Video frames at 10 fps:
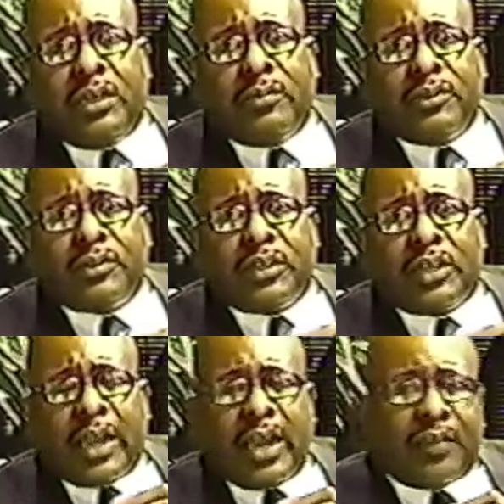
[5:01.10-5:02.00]
the
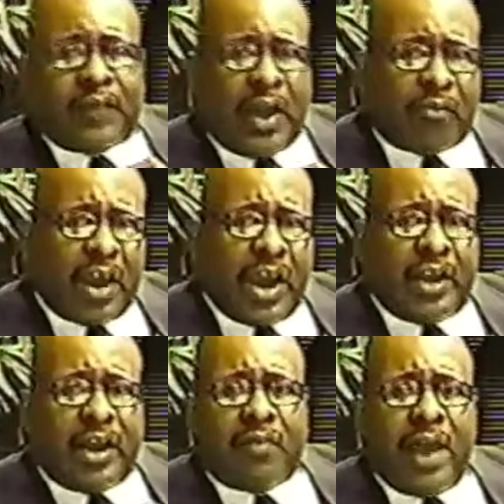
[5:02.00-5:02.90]
land of Iran,
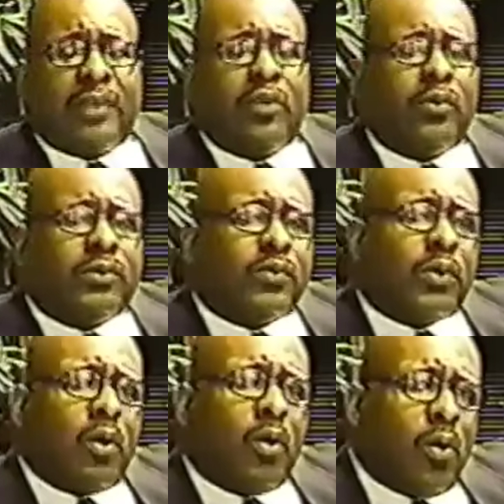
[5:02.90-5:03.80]
Iraq, those were
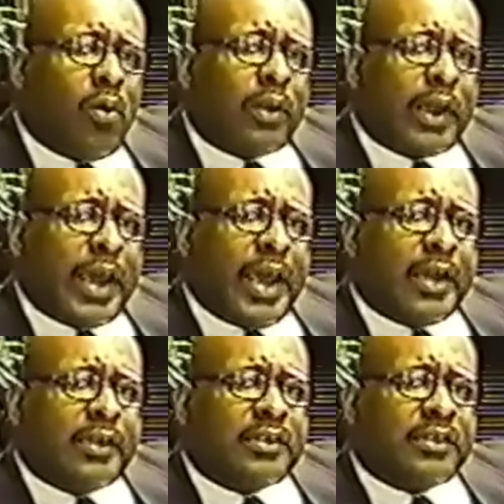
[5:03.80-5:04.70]
all
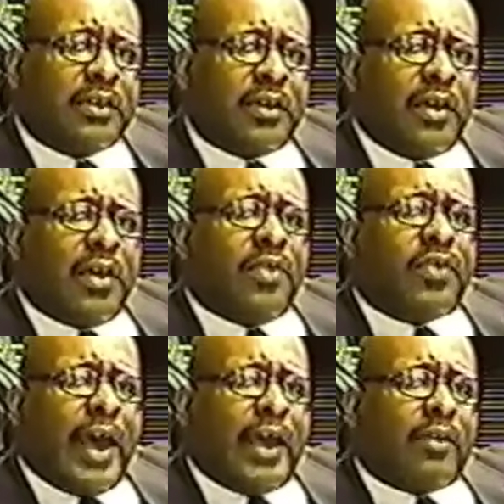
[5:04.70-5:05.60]
lands
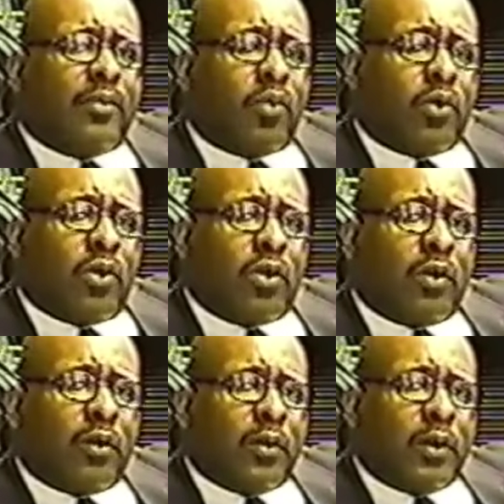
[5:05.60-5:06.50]
that were
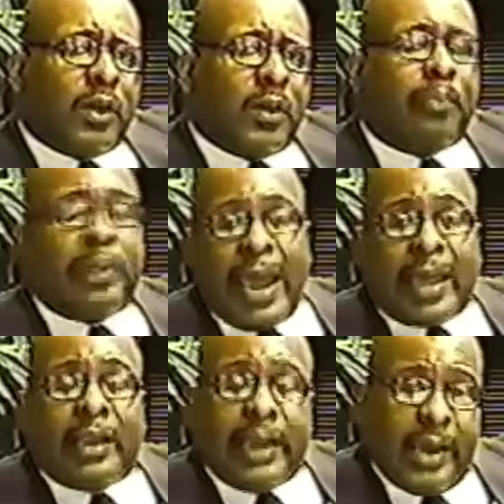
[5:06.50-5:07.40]
black
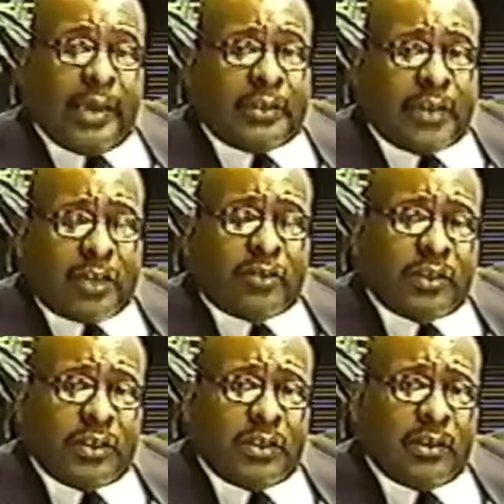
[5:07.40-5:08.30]
lands,
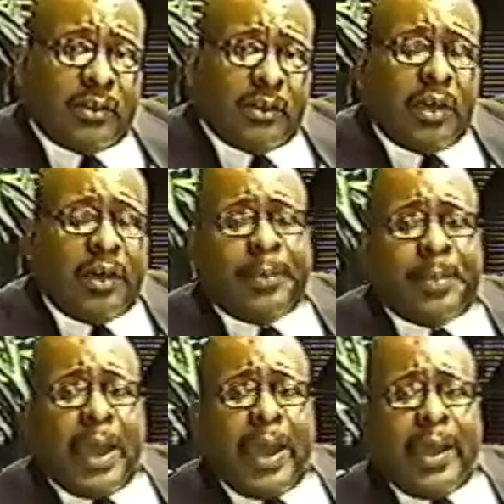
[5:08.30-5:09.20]
actually.
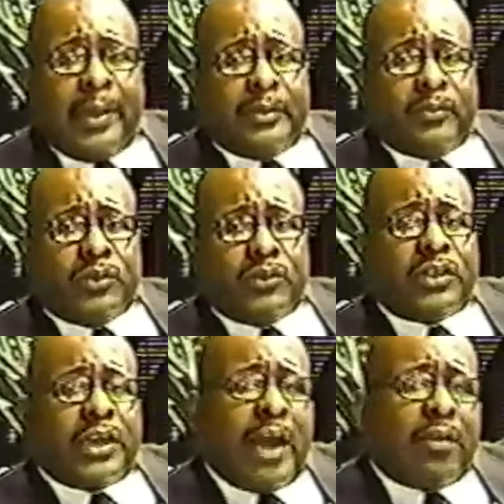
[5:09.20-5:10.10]
And when you see
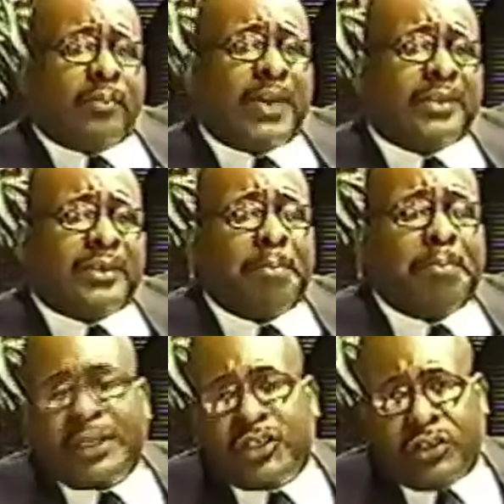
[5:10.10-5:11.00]
an Arab, that is a
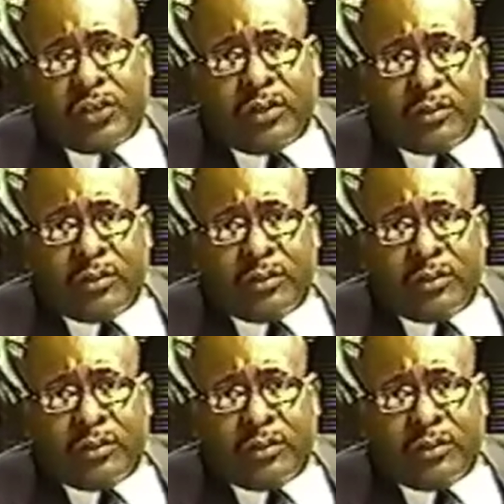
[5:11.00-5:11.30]
mixture.